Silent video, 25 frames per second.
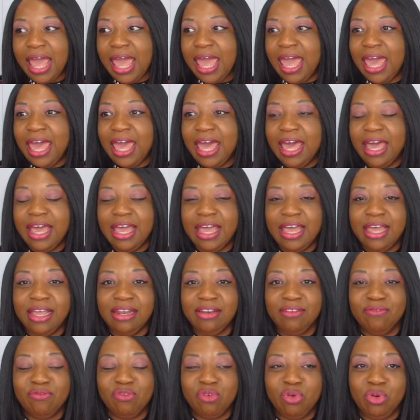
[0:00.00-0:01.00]

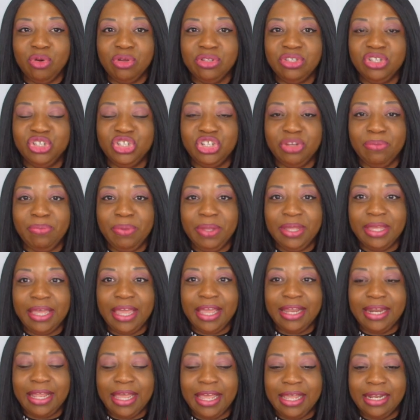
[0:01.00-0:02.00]
And of course, shipping
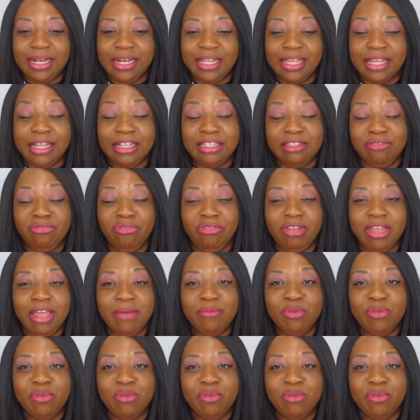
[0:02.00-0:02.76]
and handling is free.